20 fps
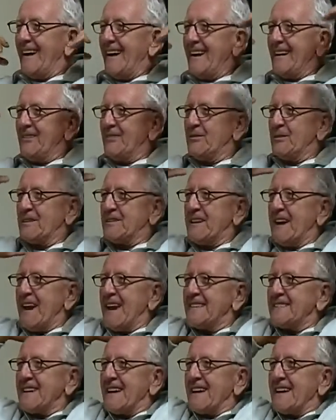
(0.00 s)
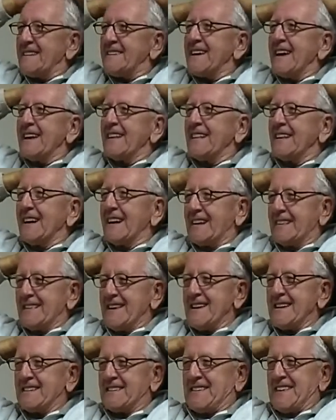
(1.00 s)
and with his hands on his head like
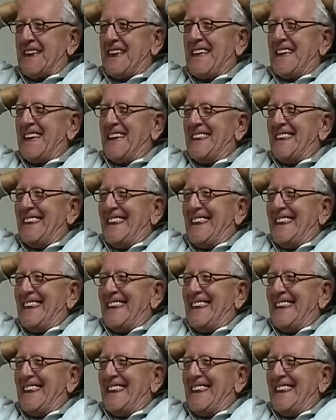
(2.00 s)
this.